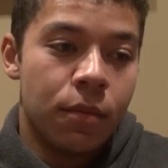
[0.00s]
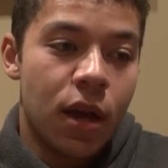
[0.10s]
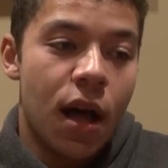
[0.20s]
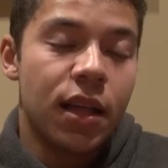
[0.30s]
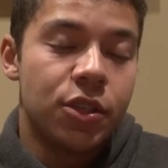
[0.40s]

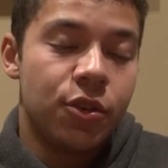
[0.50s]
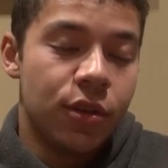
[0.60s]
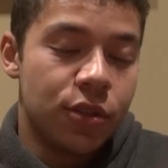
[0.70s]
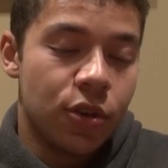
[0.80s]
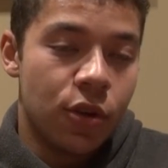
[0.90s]
college
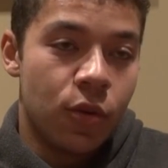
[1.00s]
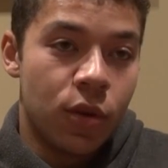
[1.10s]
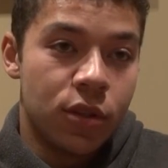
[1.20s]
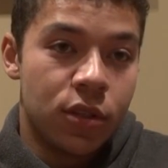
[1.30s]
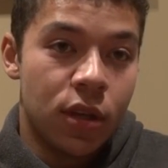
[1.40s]
students are the
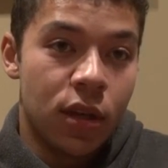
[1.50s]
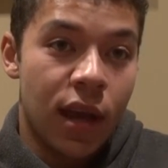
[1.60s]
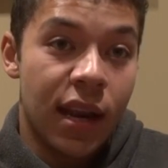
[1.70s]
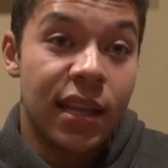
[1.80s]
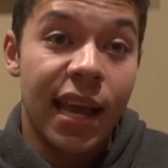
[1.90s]
ones to
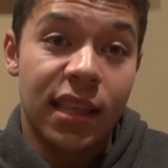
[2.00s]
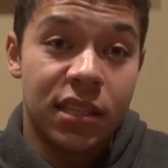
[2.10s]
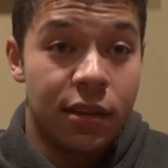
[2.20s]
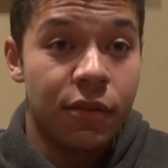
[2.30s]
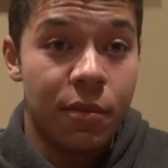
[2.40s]
kind of take
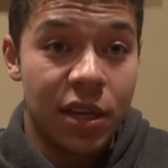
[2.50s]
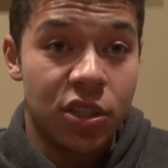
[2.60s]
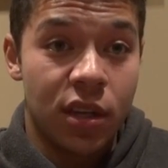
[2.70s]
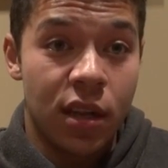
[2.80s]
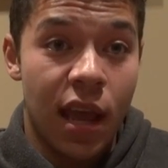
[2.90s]
this
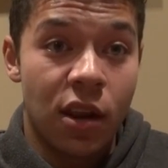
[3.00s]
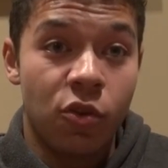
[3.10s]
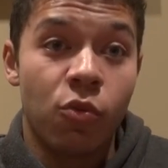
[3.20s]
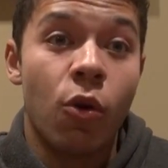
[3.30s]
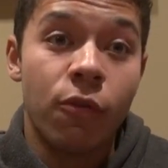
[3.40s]
information and
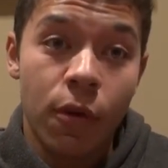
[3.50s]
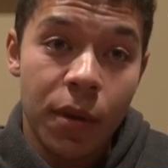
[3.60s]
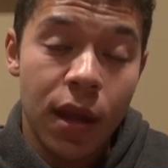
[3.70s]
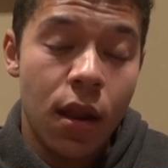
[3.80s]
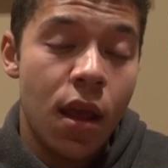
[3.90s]
grow from
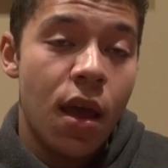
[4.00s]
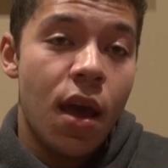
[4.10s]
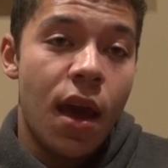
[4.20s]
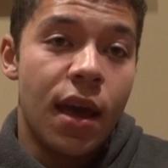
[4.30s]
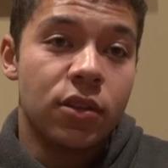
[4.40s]
it.
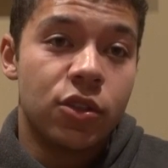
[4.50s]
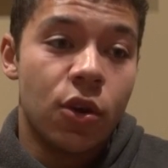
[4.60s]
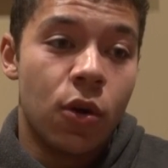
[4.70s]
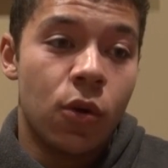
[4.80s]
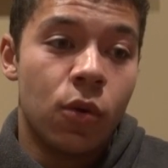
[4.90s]
And
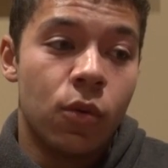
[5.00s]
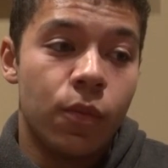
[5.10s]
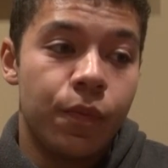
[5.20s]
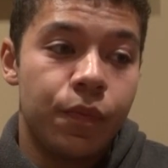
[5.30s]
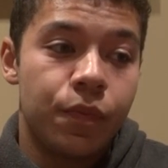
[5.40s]
so
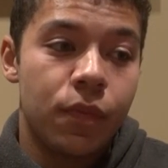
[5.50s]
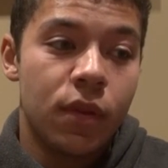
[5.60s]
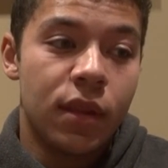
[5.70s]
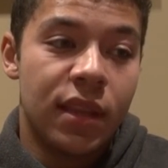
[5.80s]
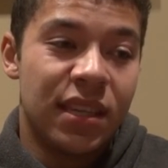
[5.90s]

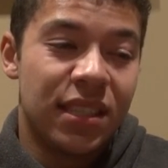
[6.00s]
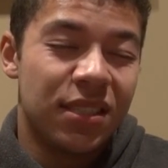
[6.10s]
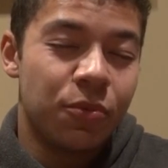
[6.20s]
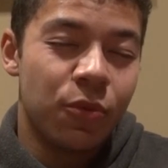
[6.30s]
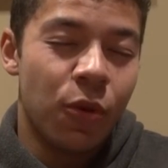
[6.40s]
this
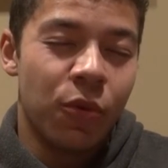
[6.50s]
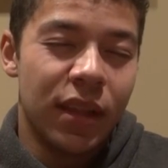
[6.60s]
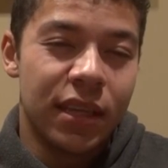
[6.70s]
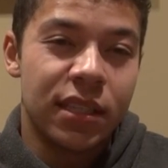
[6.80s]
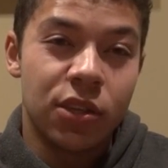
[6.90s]
is a
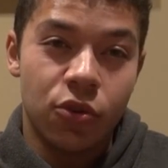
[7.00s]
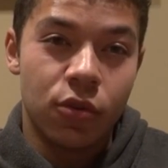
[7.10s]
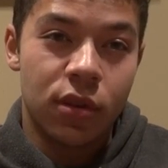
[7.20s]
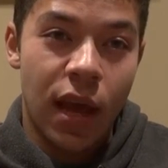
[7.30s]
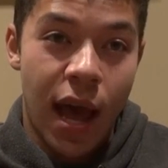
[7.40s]
really
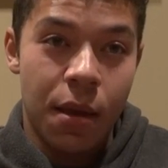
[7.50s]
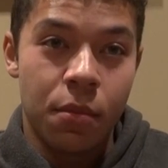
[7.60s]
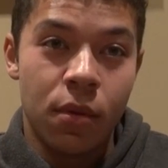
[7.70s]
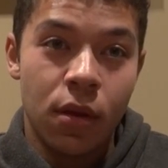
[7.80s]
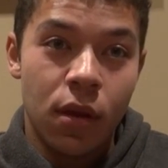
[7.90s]
essential
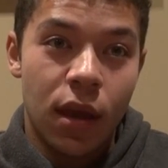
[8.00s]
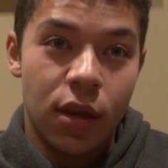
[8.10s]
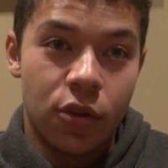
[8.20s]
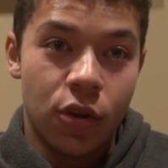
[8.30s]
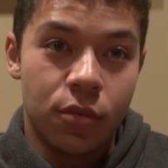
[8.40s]
time
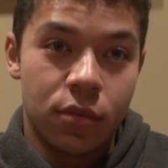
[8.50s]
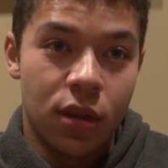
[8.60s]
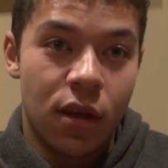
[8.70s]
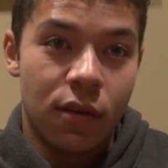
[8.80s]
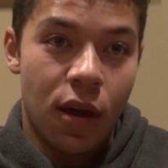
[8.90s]
in terms
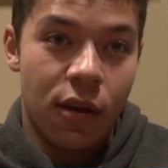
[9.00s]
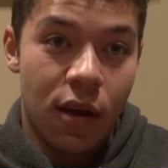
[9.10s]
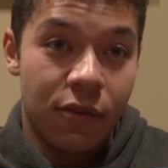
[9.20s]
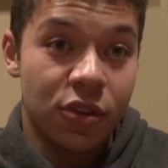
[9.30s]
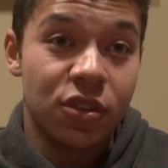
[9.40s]

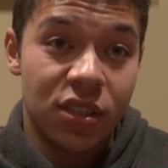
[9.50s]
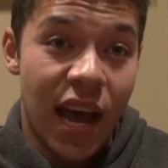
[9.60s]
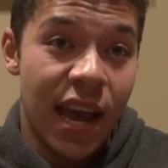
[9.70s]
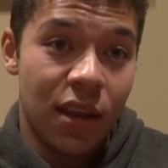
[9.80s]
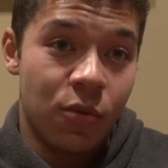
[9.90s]
of our
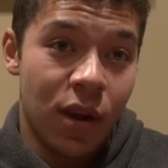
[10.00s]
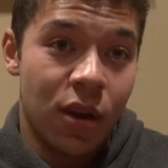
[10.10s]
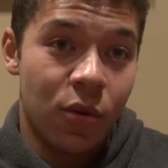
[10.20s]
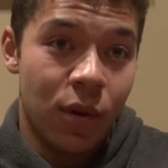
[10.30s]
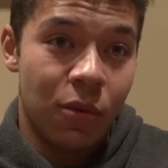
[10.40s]
society
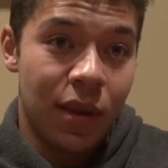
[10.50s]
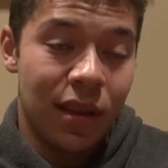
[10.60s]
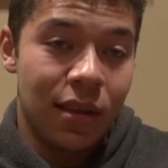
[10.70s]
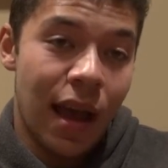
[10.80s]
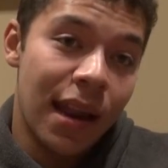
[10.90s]
where we
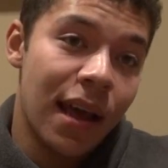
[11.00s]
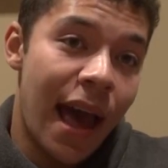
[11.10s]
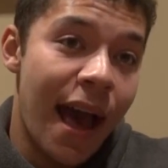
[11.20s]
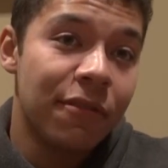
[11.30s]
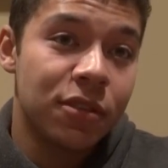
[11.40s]
kind of
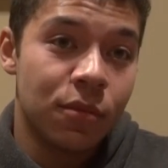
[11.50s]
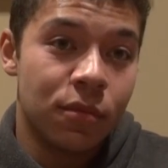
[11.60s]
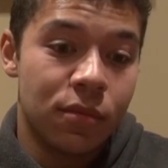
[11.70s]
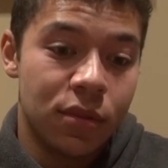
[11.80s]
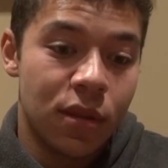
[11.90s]
have
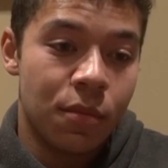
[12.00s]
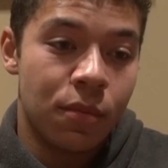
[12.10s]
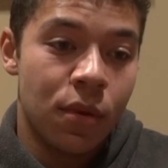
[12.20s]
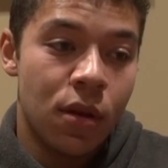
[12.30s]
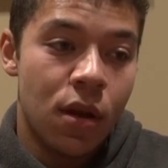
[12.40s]
some
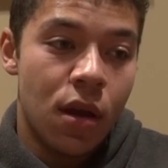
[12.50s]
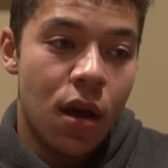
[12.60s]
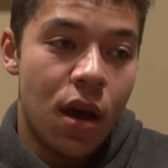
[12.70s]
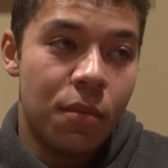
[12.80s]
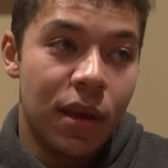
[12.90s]

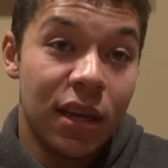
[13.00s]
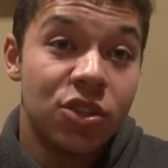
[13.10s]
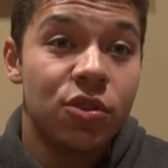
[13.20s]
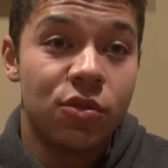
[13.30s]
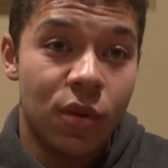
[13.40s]

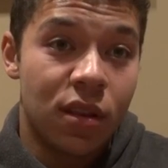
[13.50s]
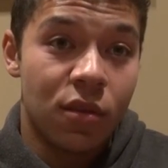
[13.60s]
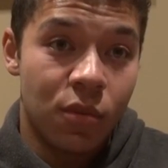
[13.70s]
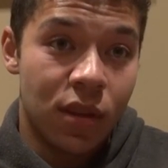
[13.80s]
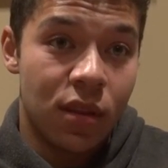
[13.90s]
issues
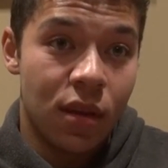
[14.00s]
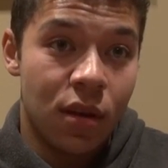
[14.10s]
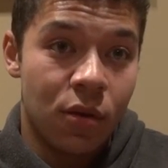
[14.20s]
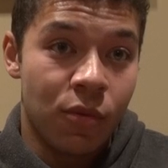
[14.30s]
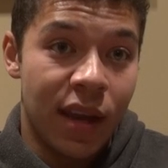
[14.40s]
with
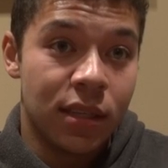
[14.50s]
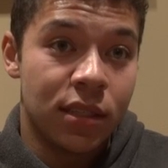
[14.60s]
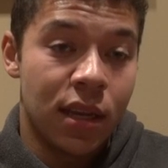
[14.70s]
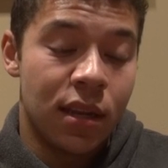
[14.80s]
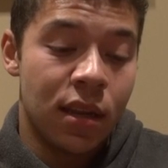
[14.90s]

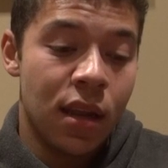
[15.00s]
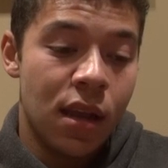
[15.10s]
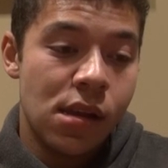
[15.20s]
race, and